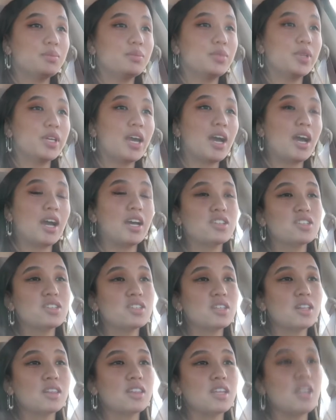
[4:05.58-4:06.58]
But yeah, I just
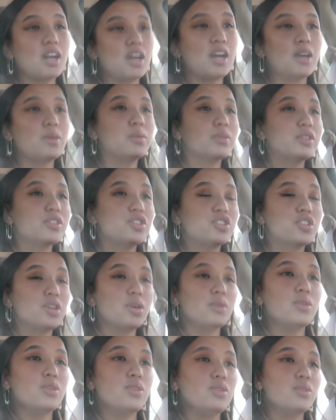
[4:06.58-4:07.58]
thought that I would show
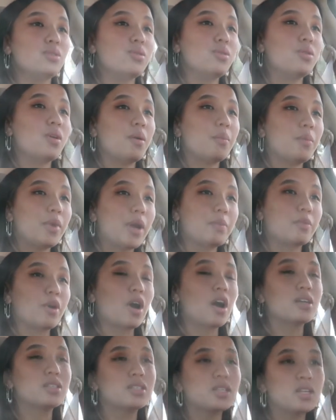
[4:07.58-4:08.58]
you my
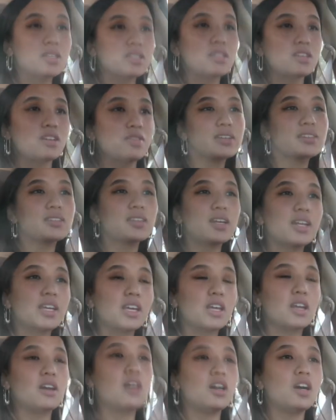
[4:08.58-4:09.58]
process of setting
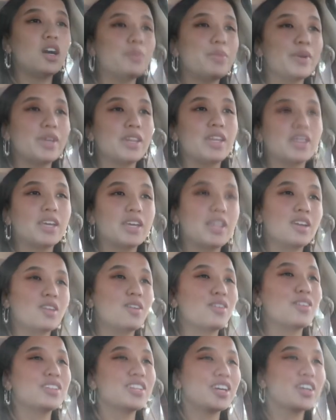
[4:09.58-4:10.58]
it up and then getting
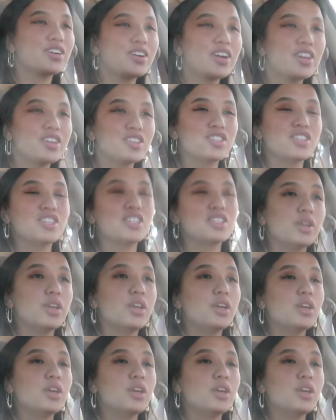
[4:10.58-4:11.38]
all the decorations,